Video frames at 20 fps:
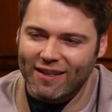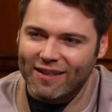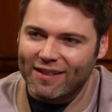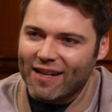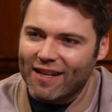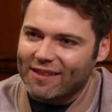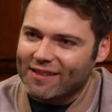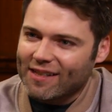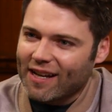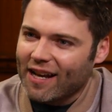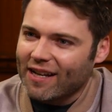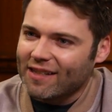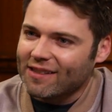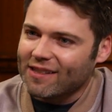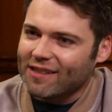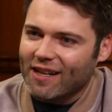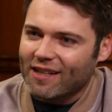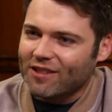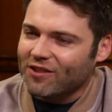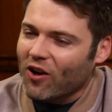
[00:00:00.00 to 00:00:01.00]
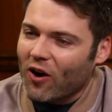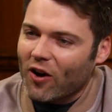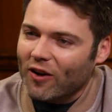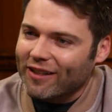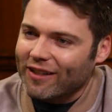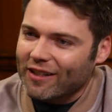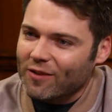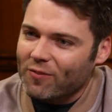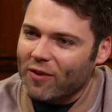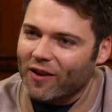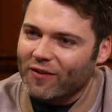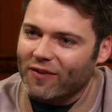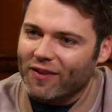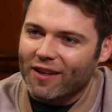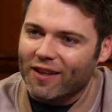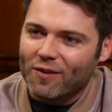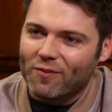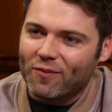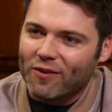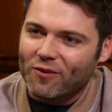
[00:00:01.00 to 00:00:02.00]
next to Einstein talking about
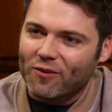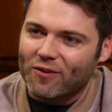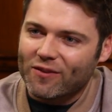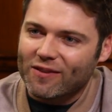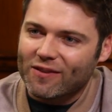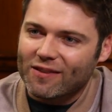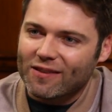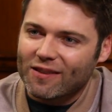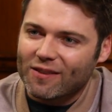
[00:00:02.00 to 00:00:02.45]
them, it was,